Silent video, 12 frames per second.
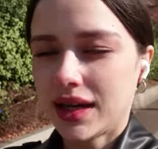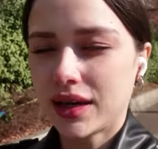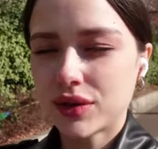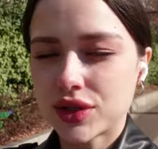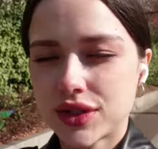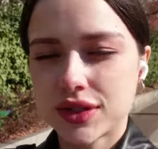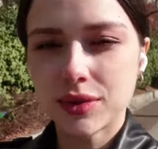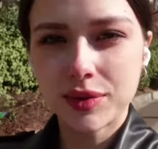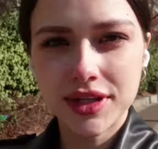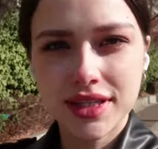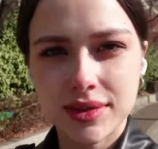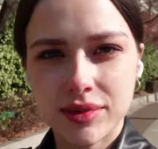it was
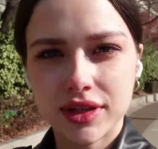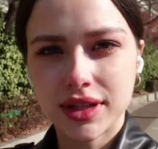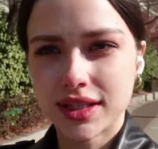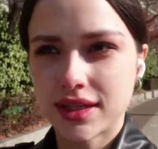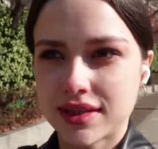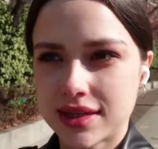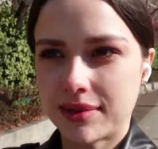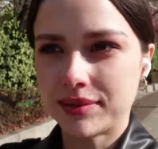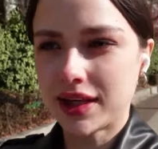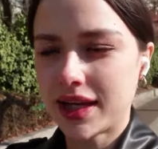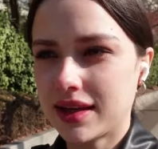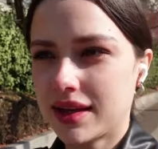super similar to
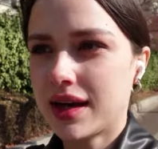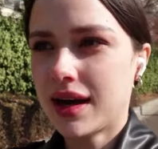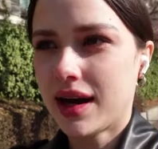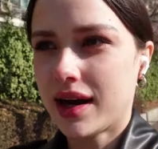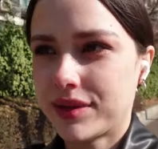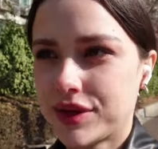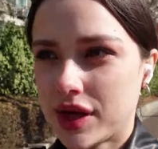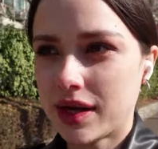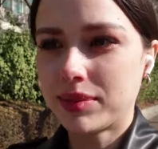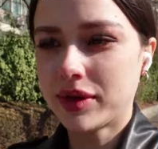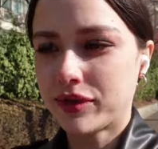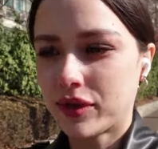something I've
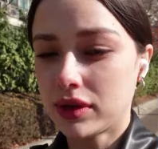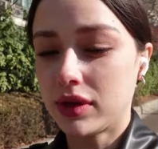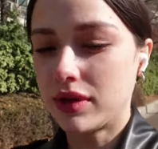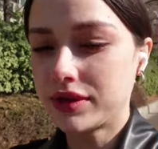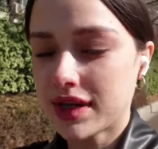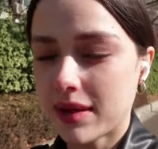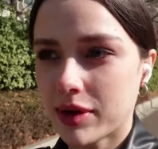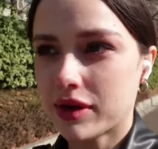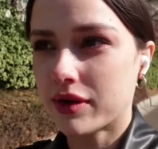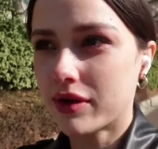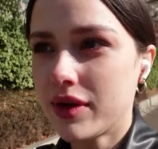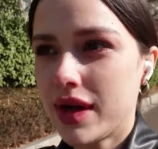tried before a long time
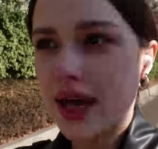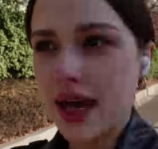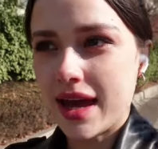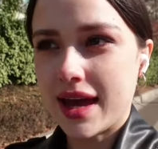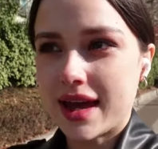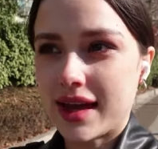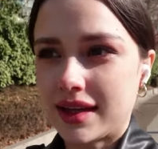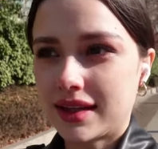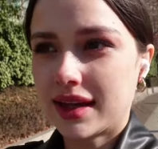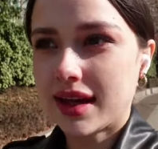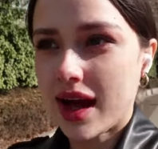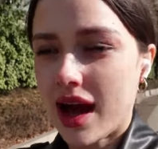ago and
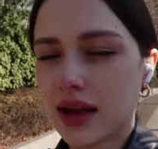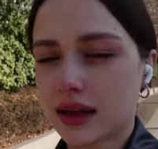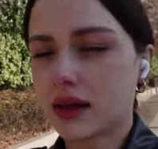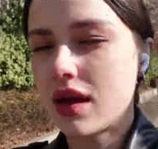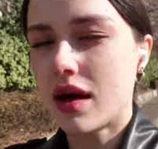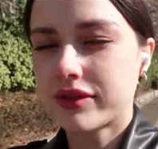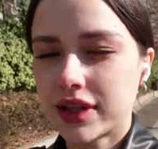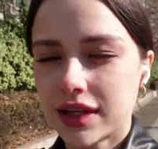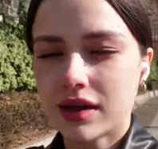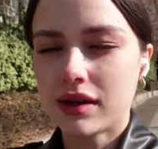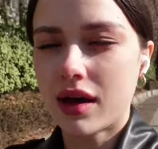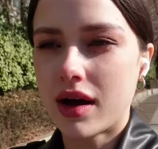I loved it
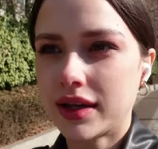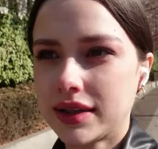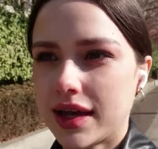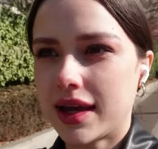a lot,